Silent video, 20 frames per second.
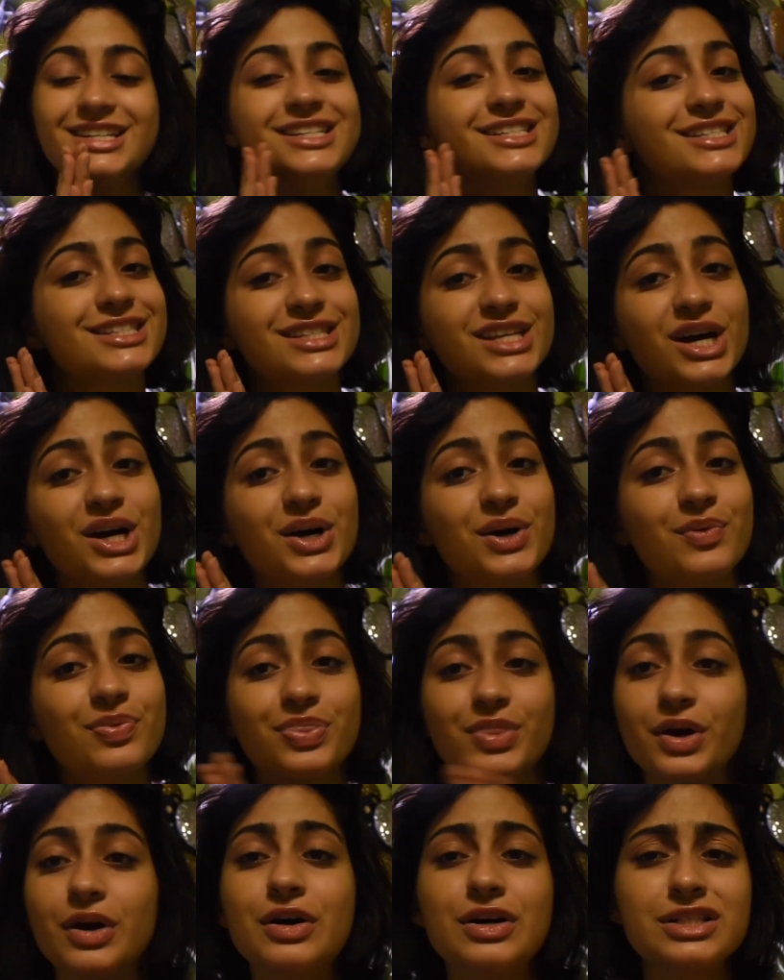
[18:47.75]
So
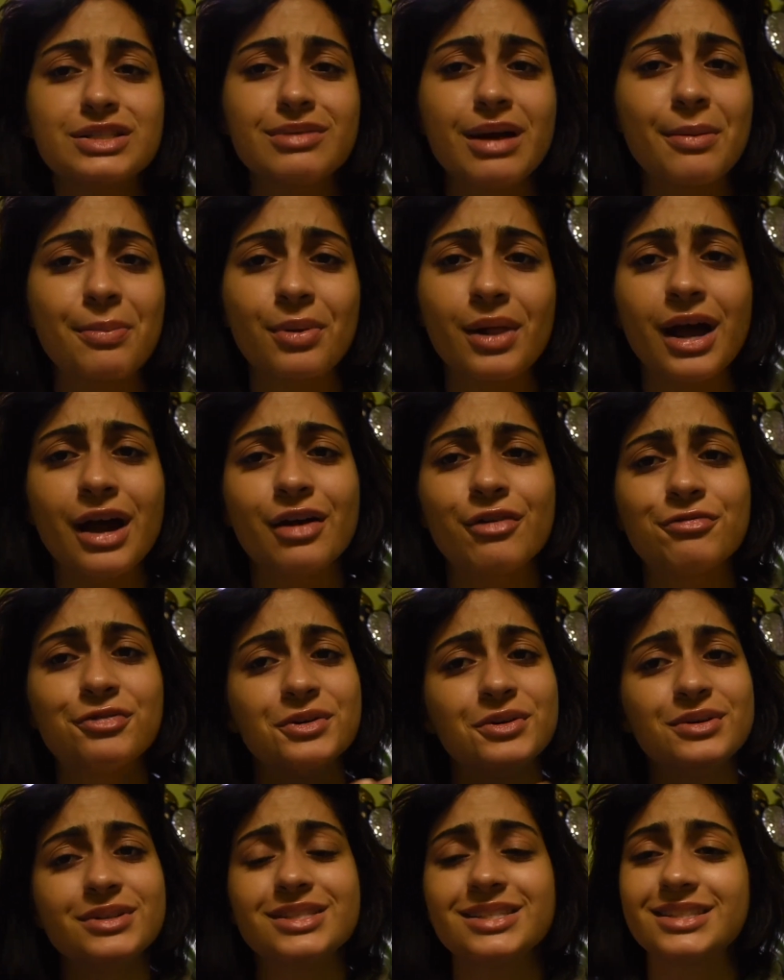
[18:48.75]
those are my plant
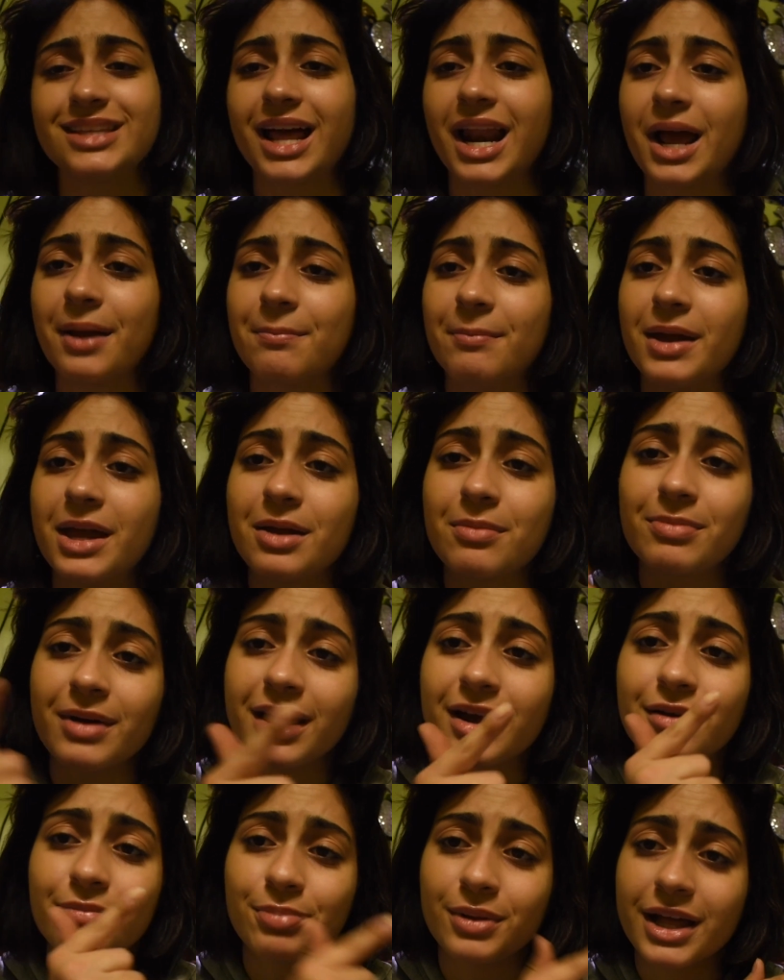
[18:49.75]
foods that I make
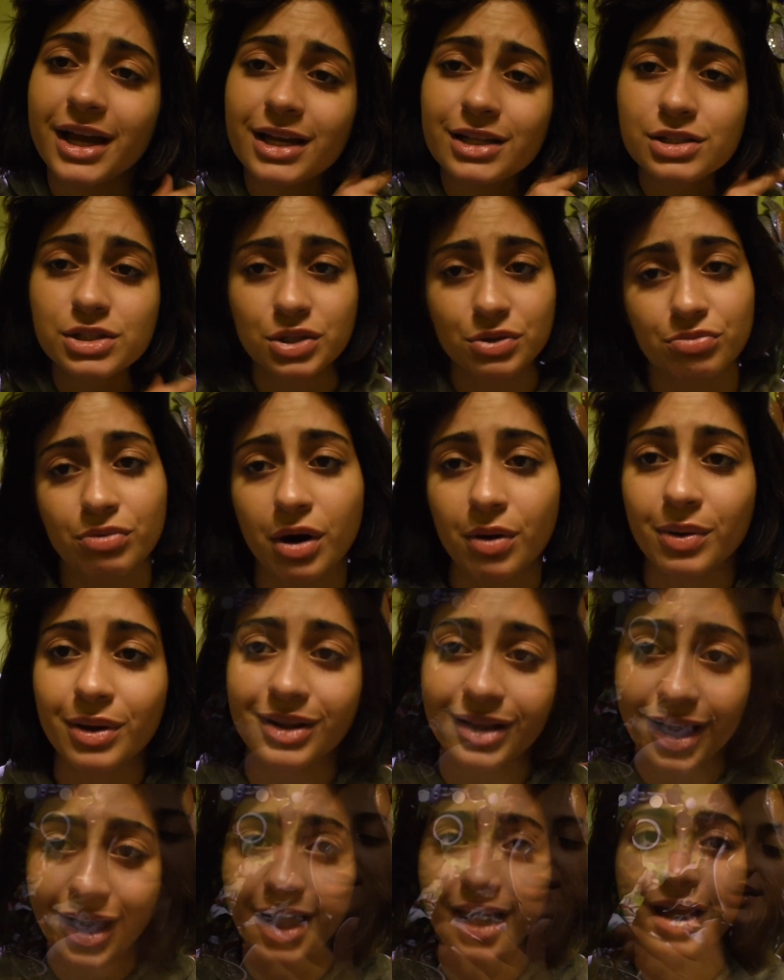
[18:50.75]
my plants grow a
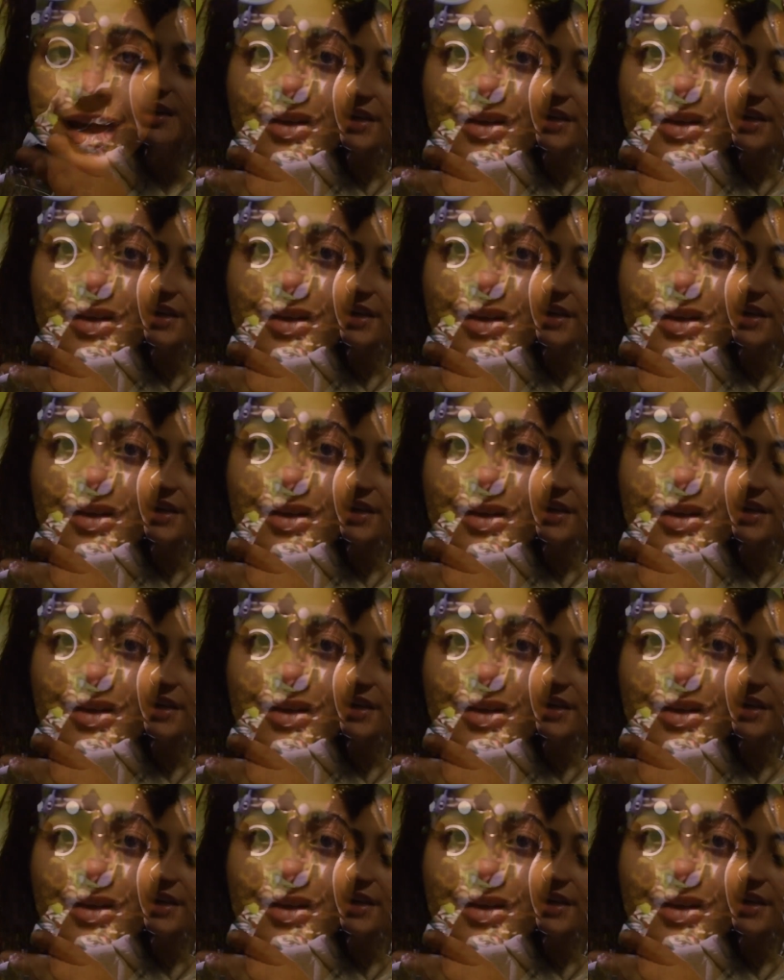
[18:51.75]
lot.